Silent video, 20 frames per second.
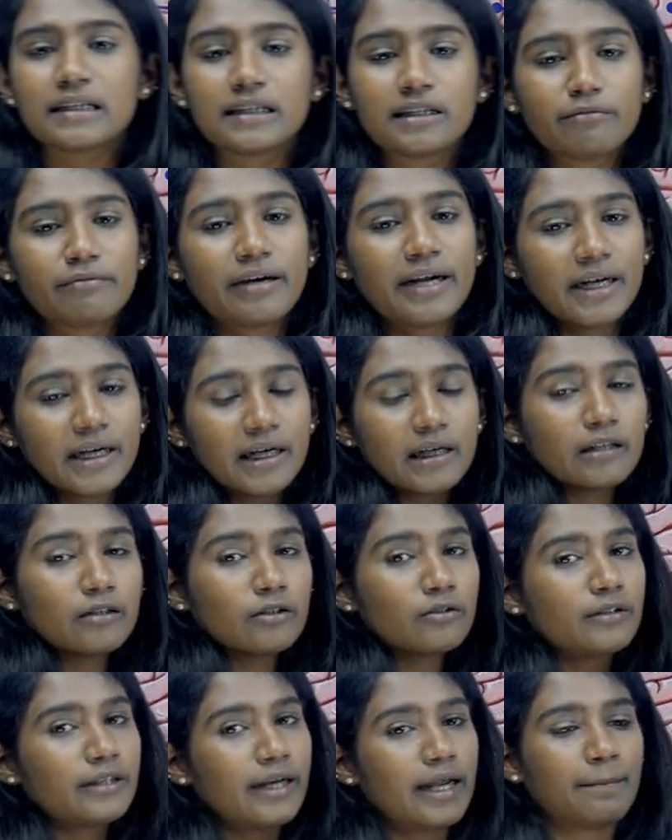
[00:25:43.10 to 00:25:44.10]
is divided
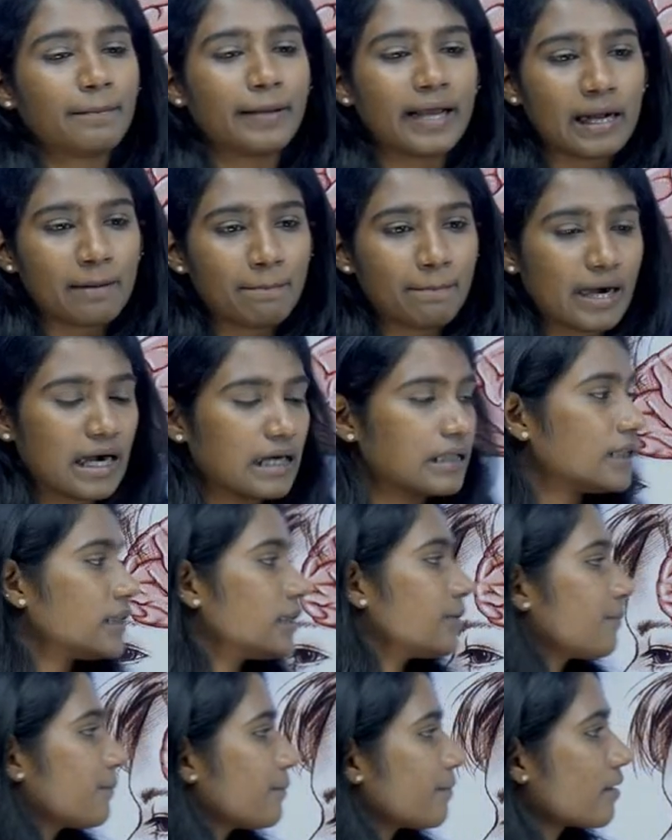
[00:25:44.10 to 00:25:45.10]
into three main
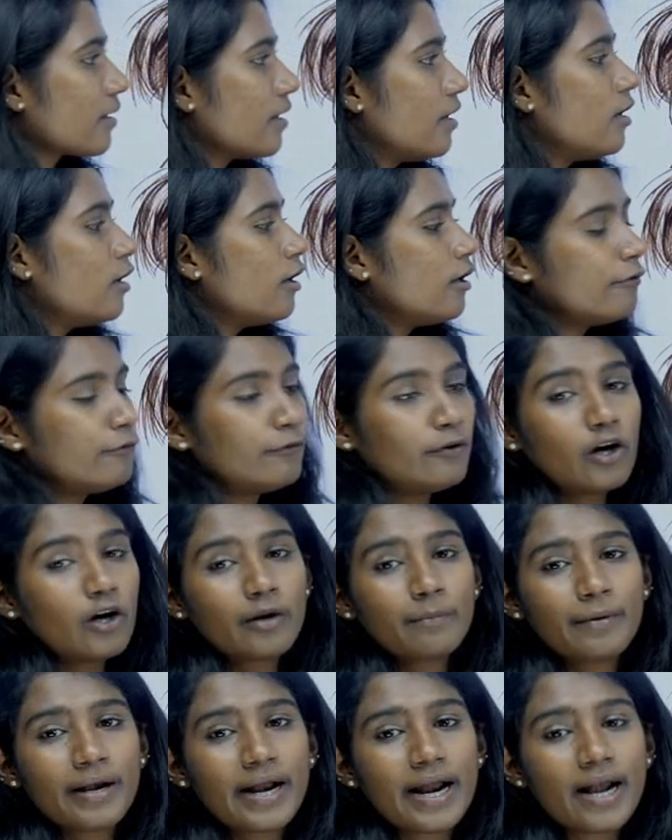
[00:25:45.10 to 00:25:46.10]
parts.
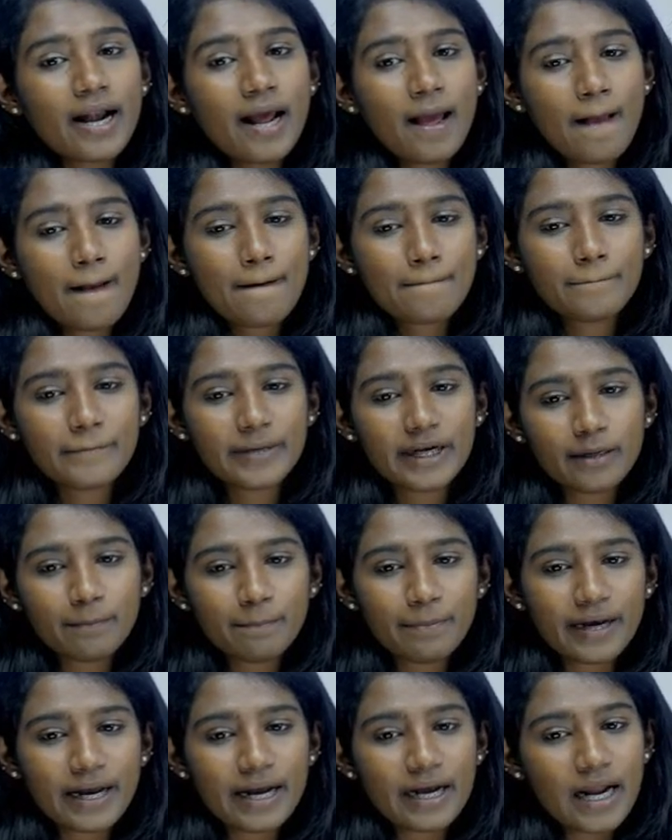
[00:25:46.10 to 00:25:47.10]
Forebrain,
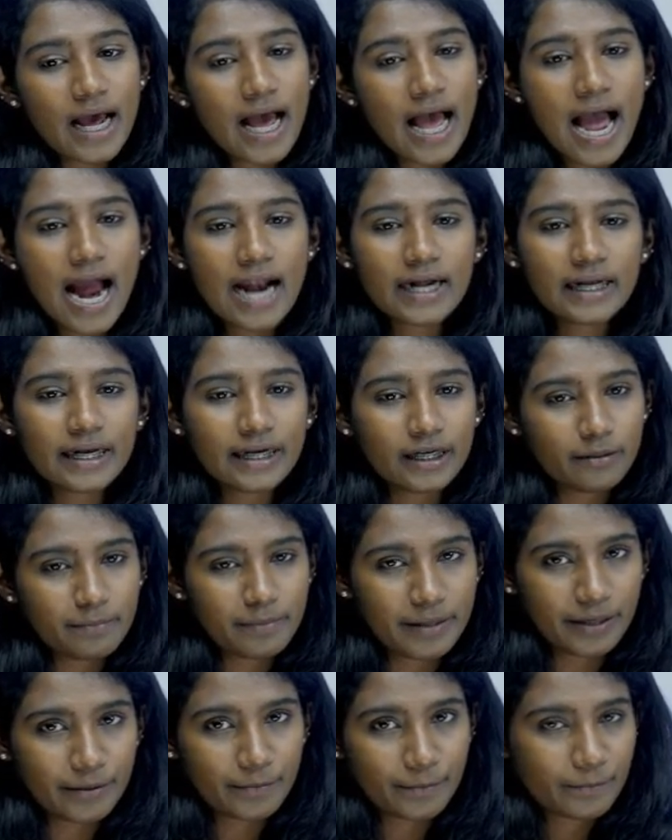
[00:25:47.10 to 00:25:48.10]
midbrain and
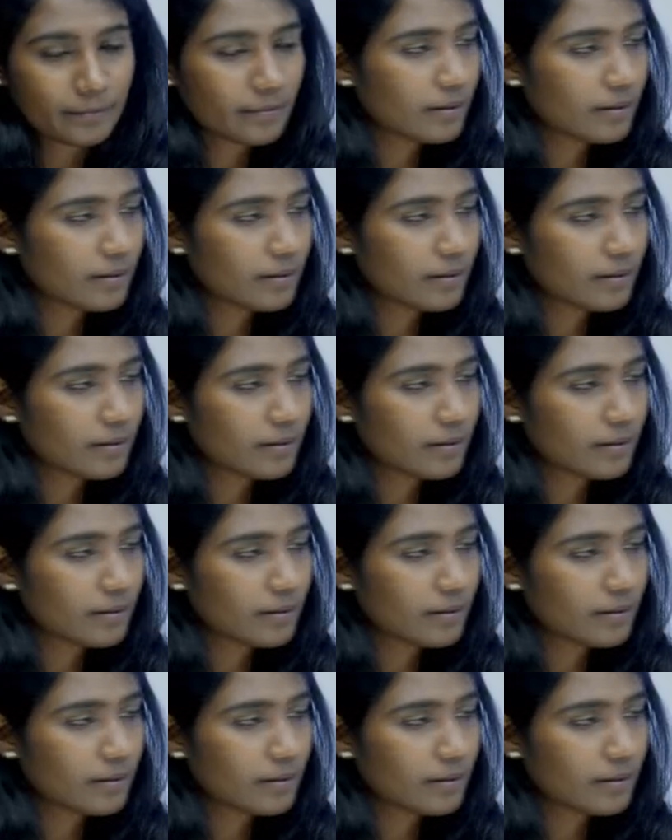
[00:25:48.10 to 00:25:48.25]
hindbrain.